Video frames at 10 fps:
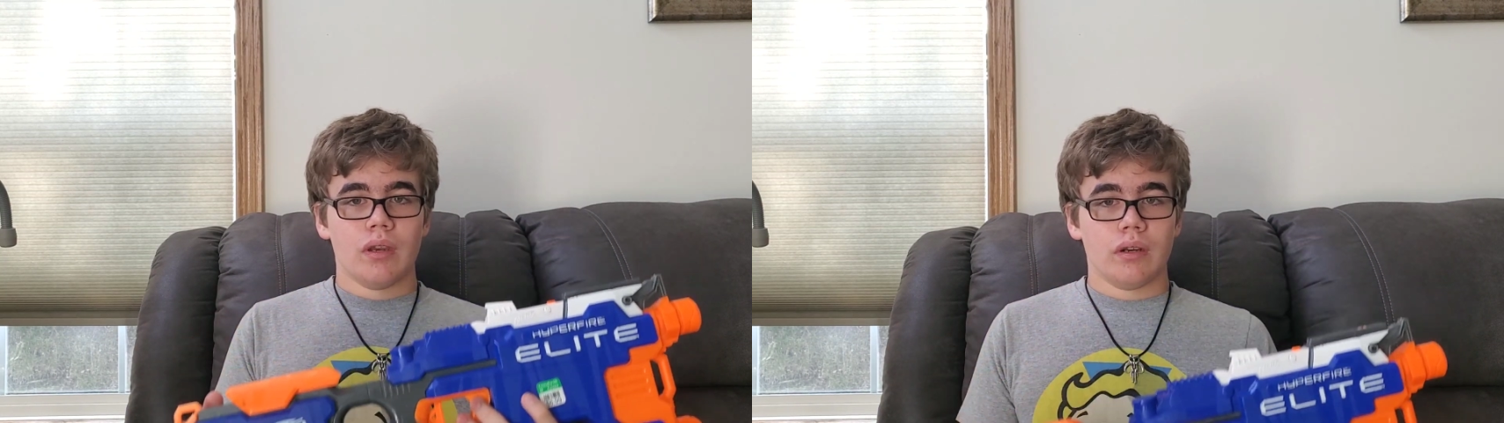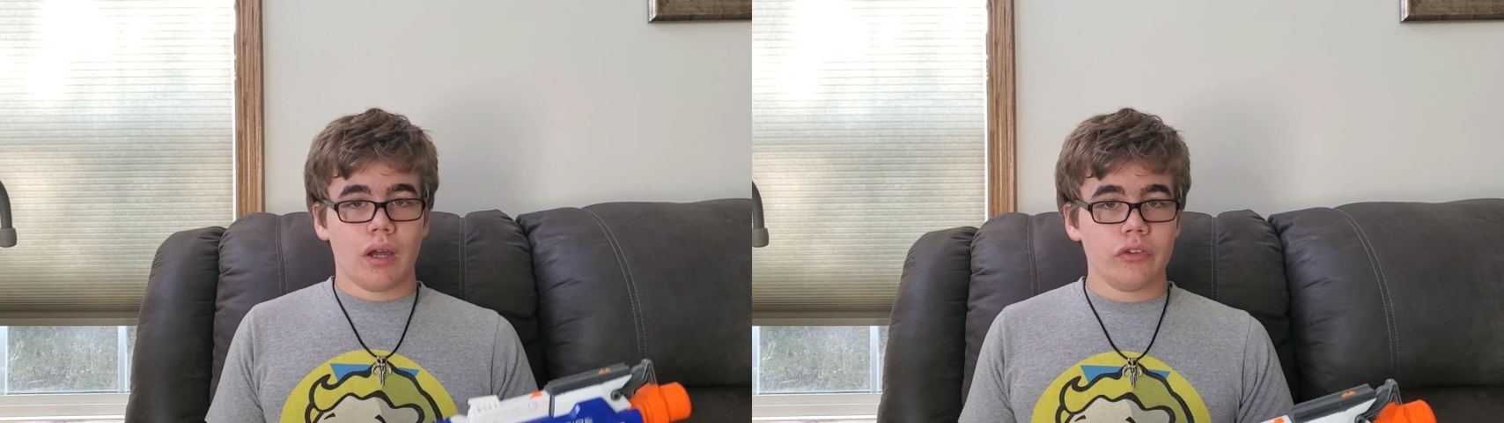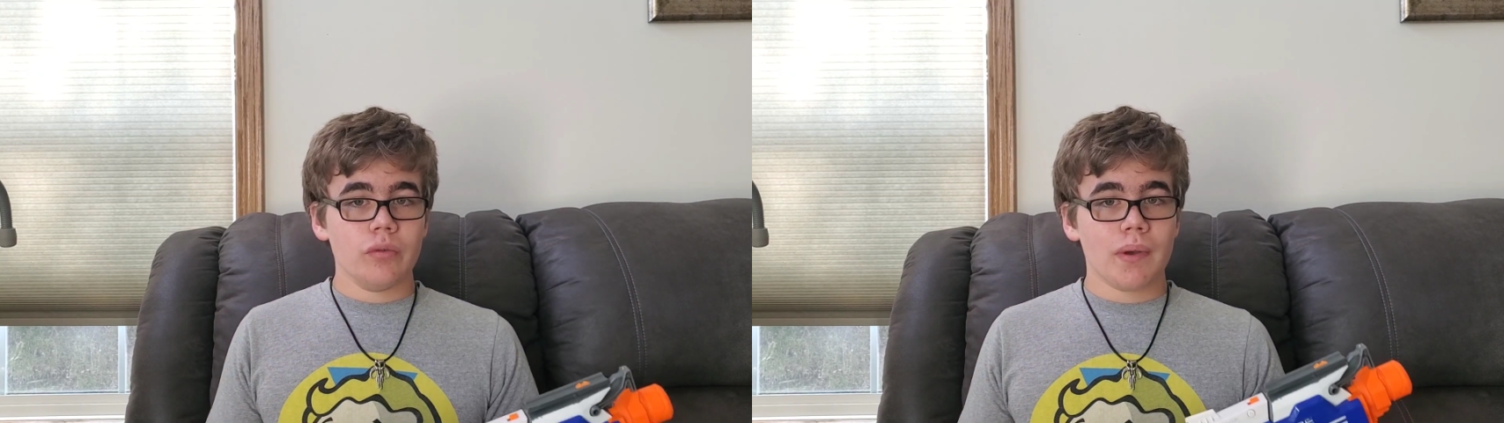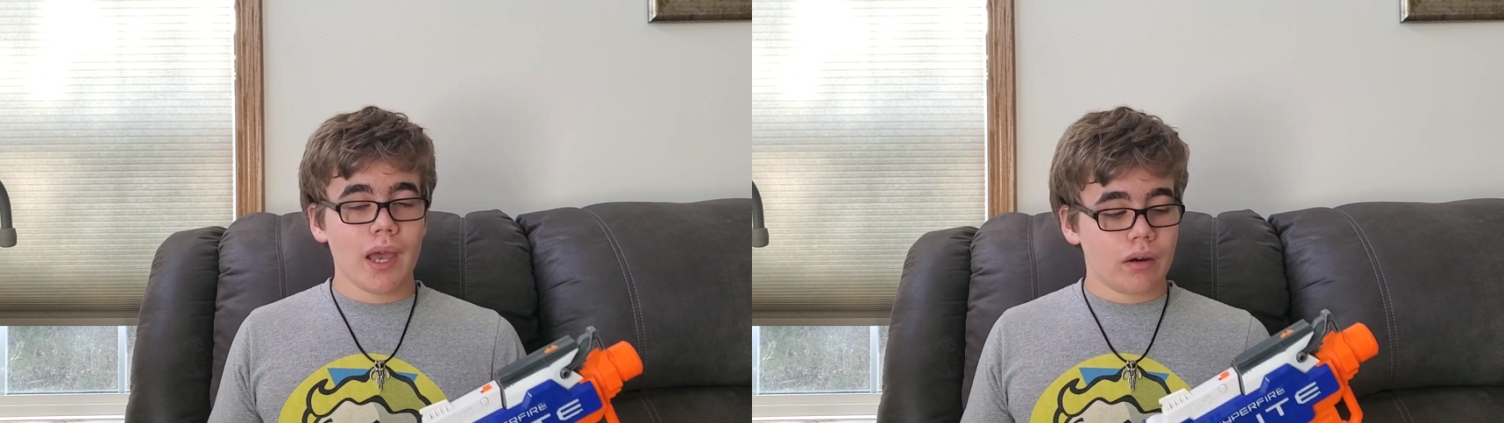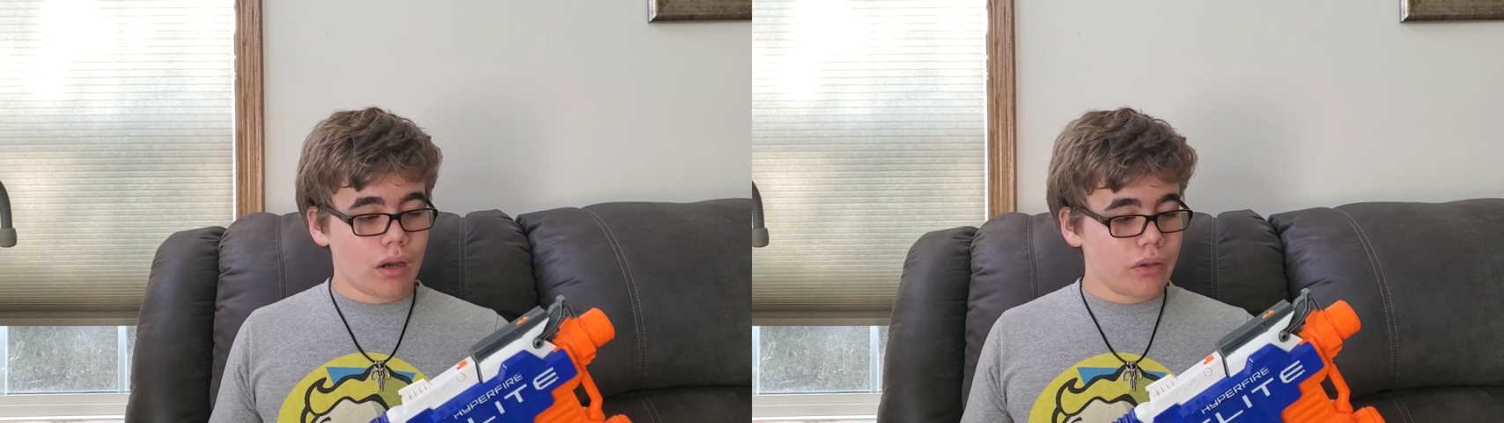Not too
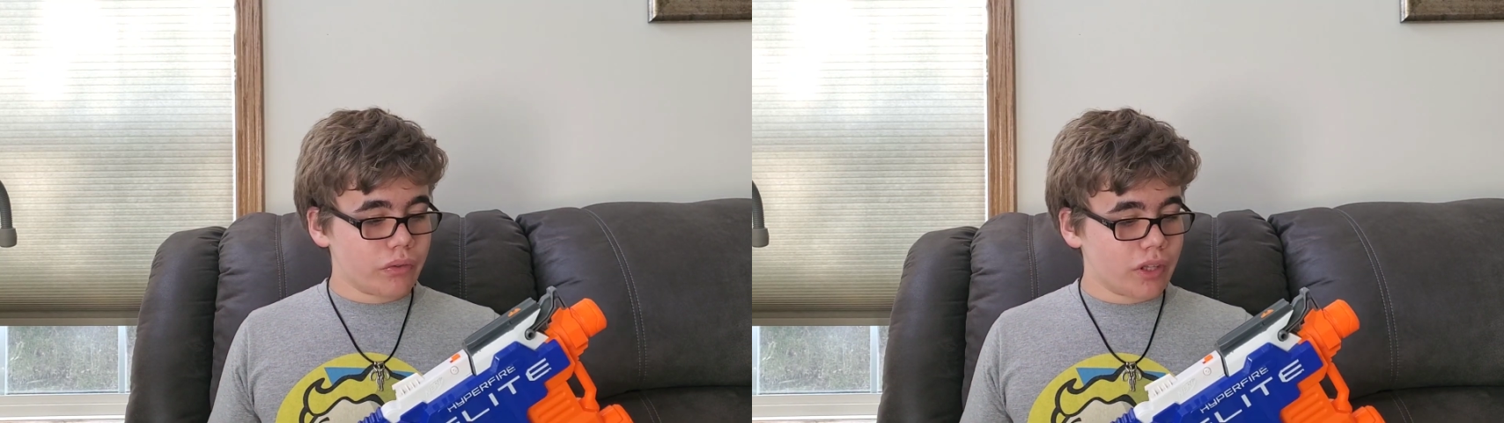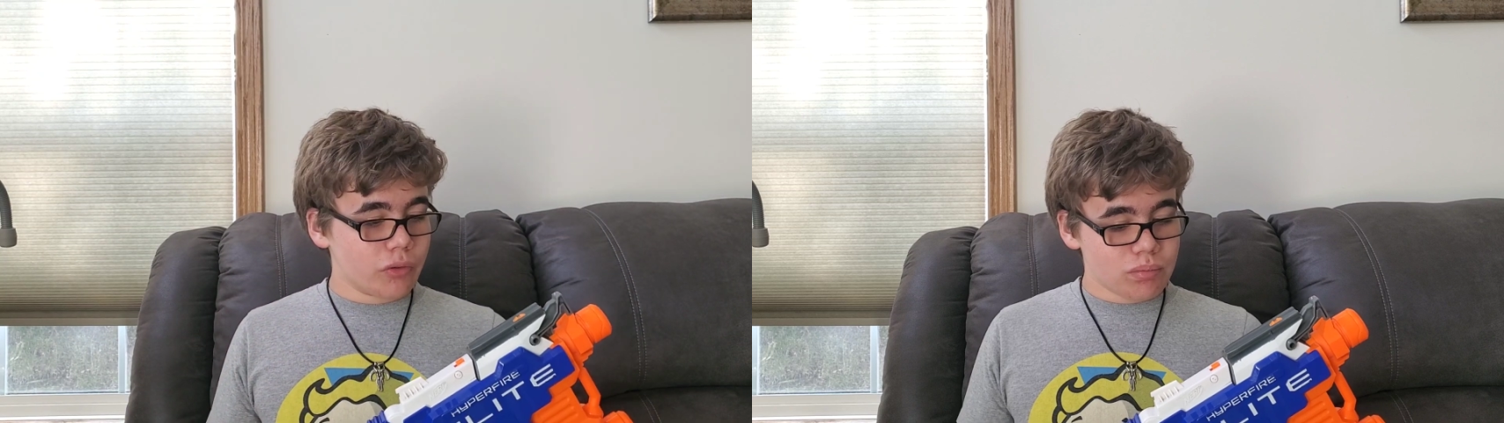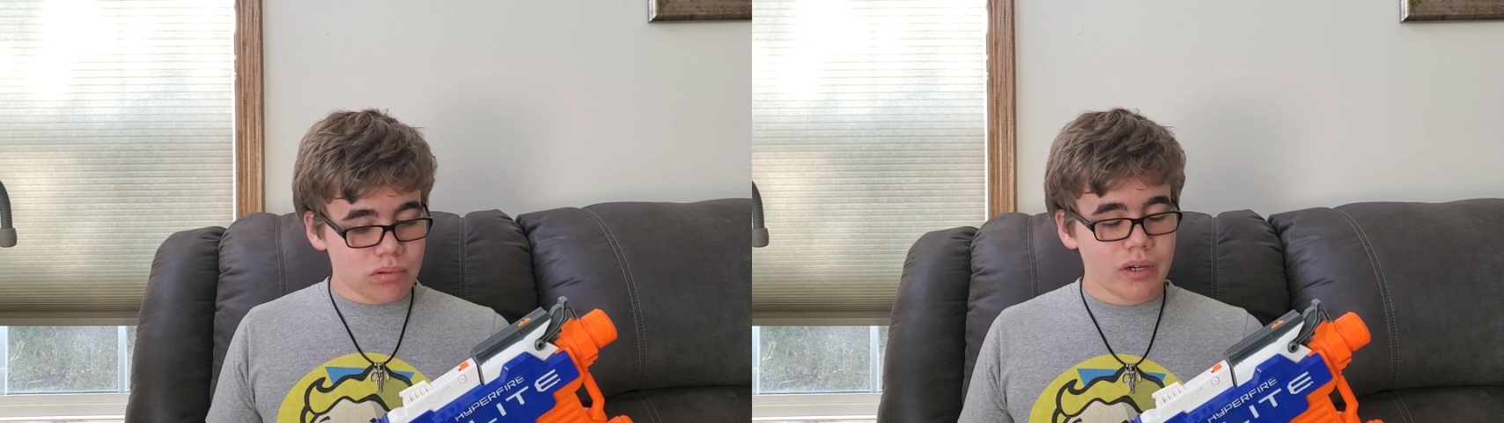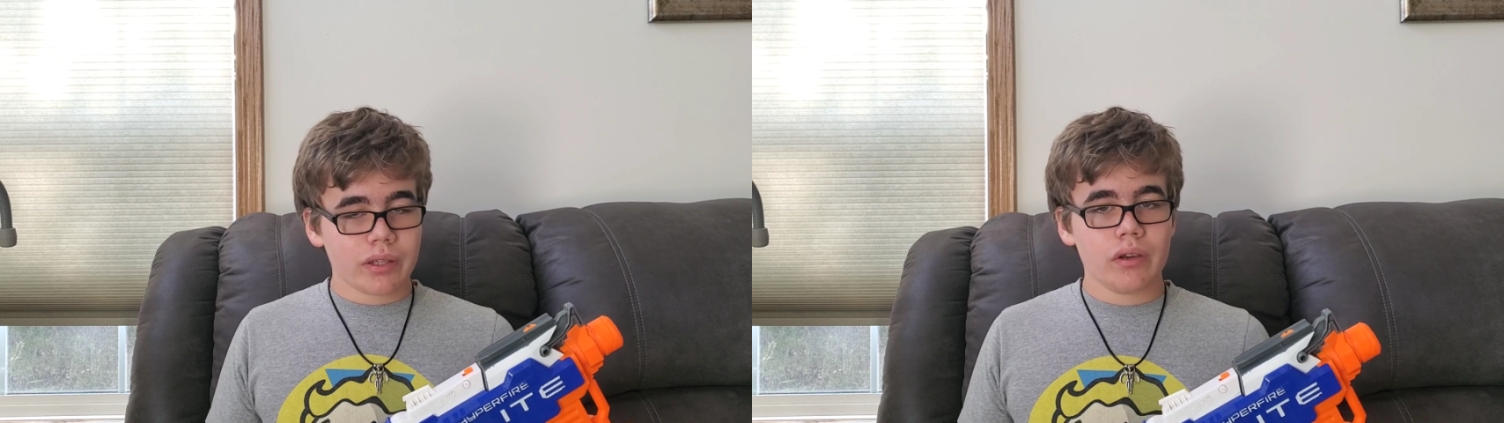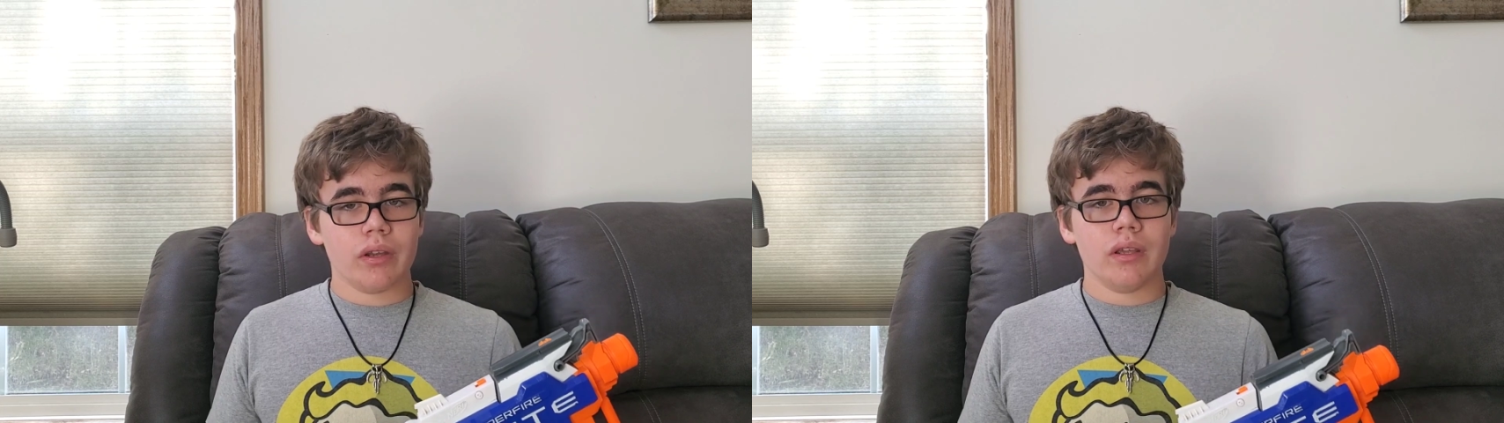bad, honestly. That's pretty
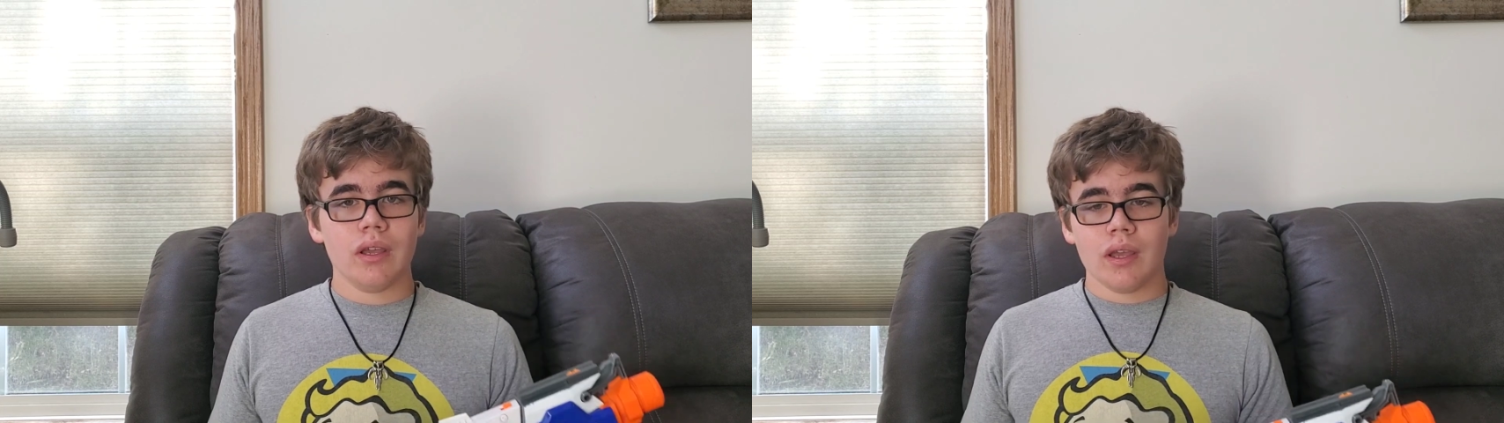good.